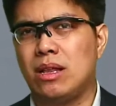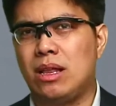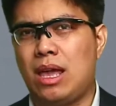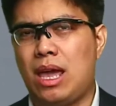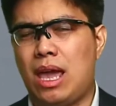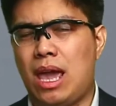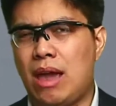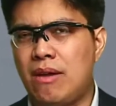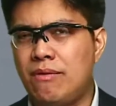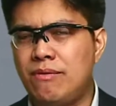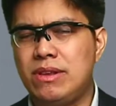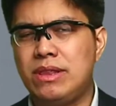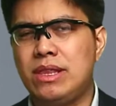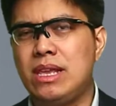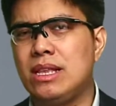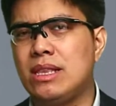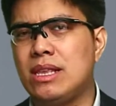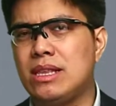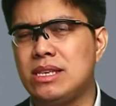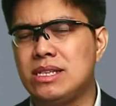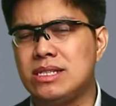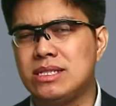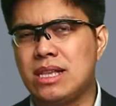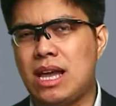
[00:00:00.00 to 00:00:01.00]
everything that
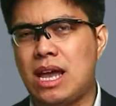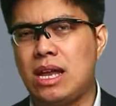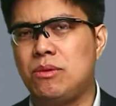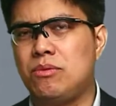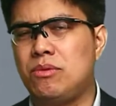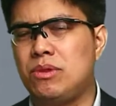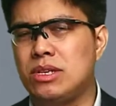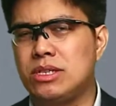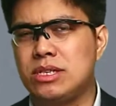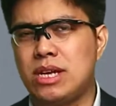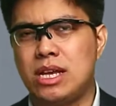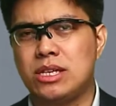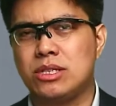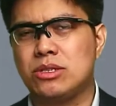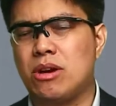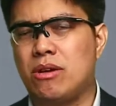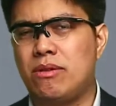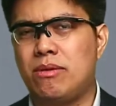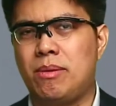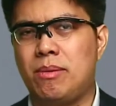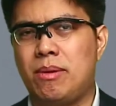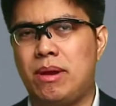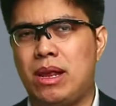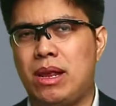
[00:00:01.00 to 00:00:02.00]
is tied with the Chinese
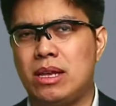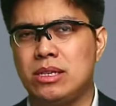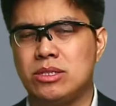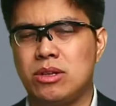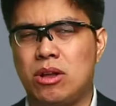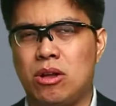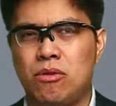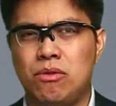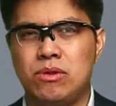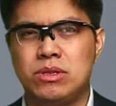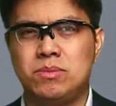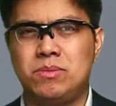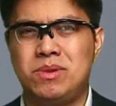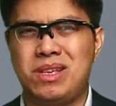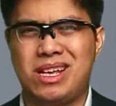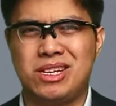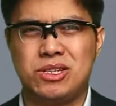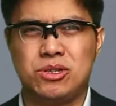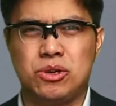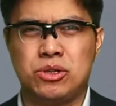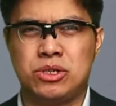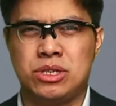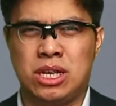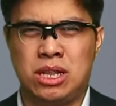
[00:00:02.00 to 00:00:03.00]
government has always been
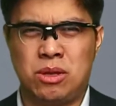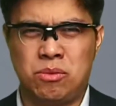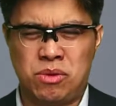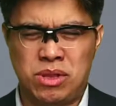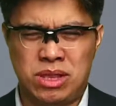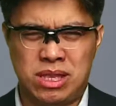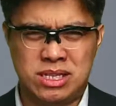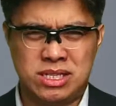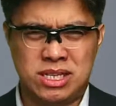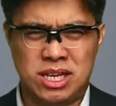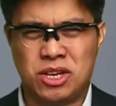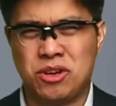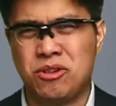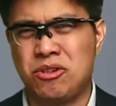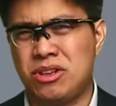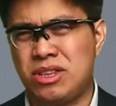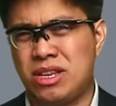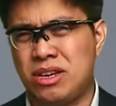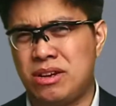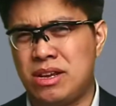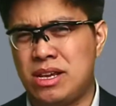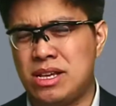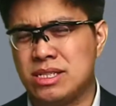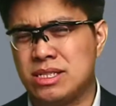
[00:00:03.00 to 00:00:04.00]
associated with the security
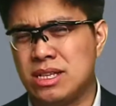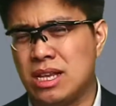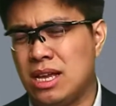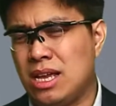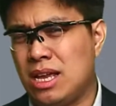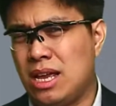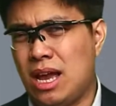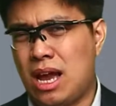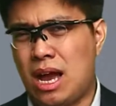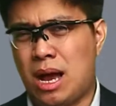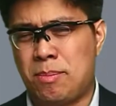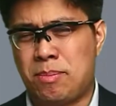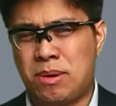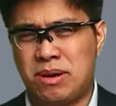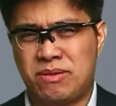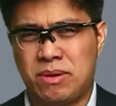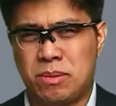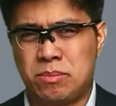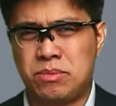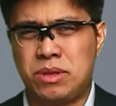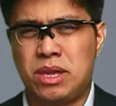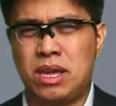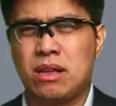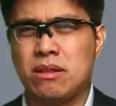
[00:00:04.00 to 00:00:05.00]
risk, apart from
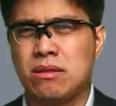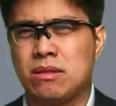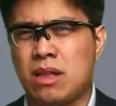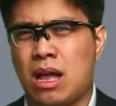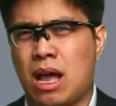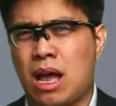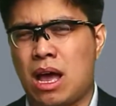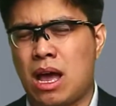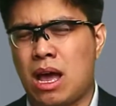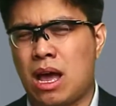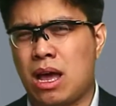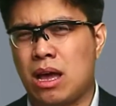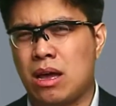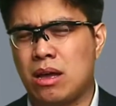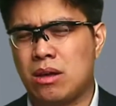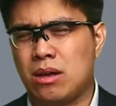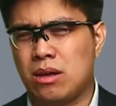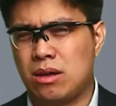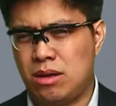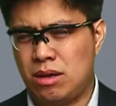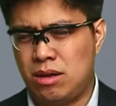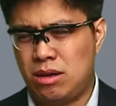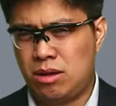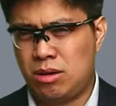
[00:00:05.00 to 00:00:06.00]
TikTok,
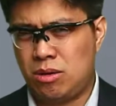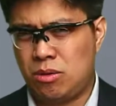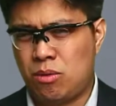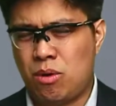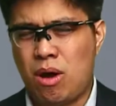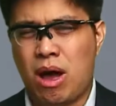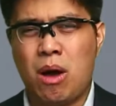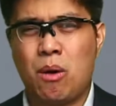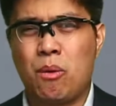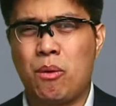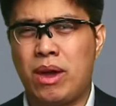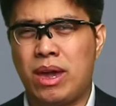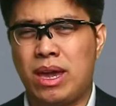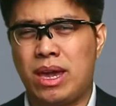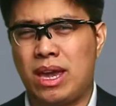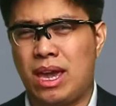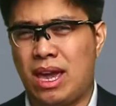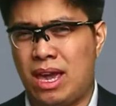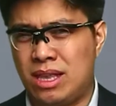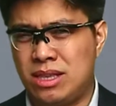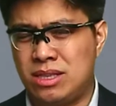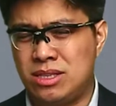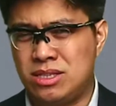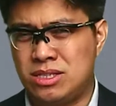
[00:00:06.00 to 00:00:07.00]
Huawei,
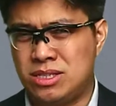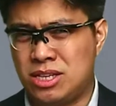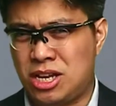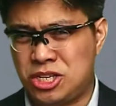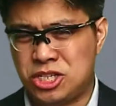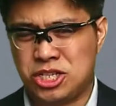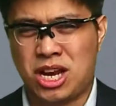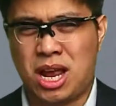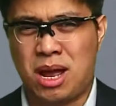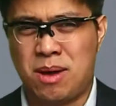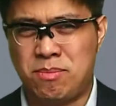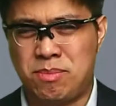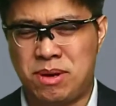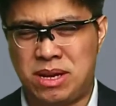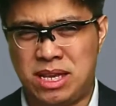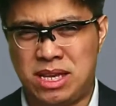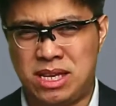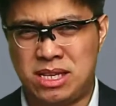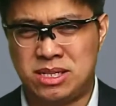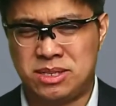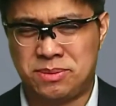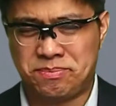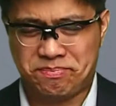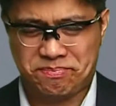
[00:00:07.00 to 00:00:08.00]
and such
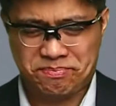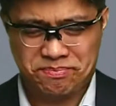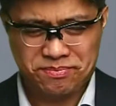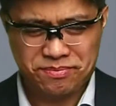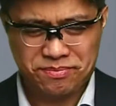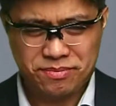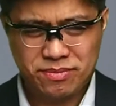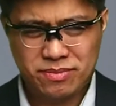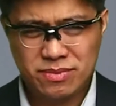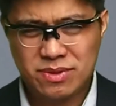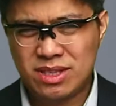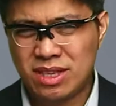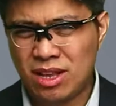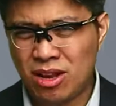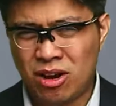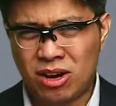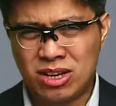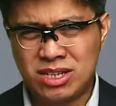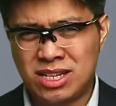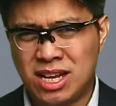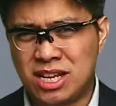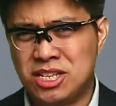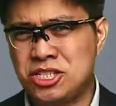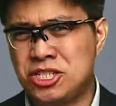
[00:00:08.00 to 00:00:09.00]
companies,
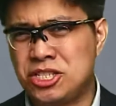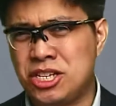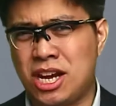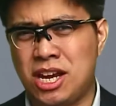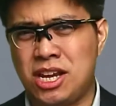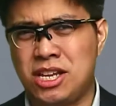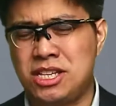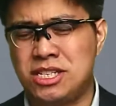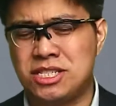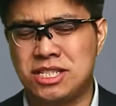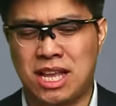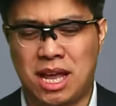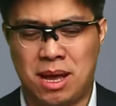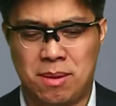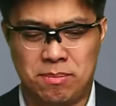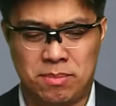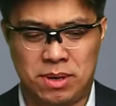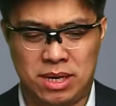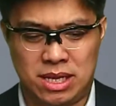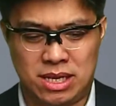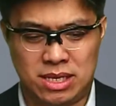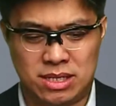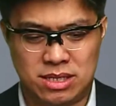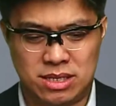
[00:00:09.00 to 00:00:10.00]
such Chinese
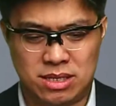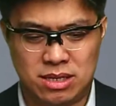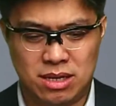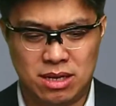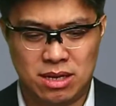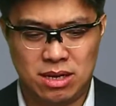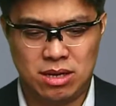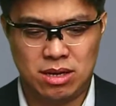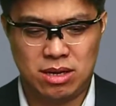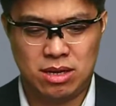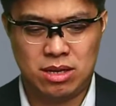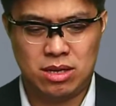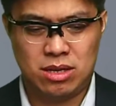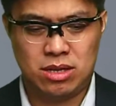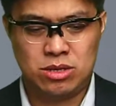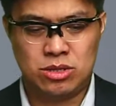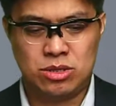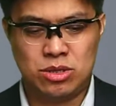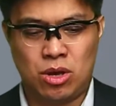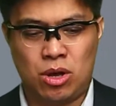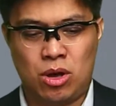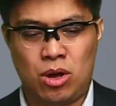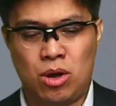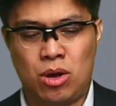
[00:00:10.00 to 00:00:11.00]
companies.
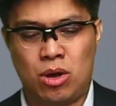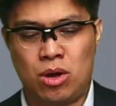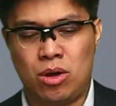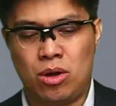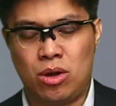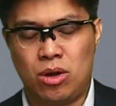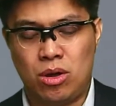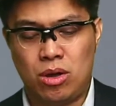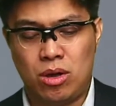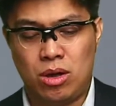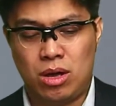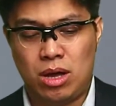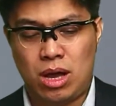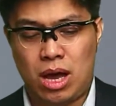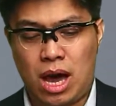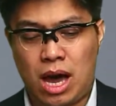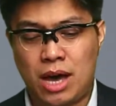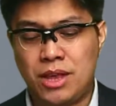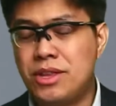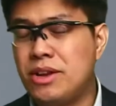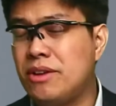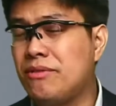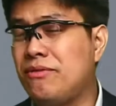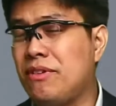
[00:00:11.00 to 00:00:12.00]
So
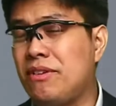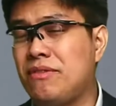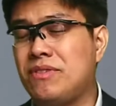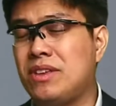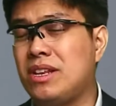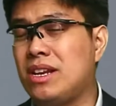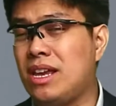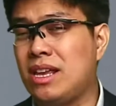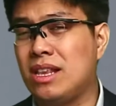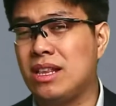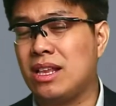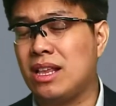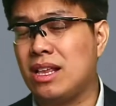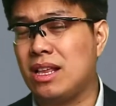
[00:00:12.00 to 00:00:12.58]
other 59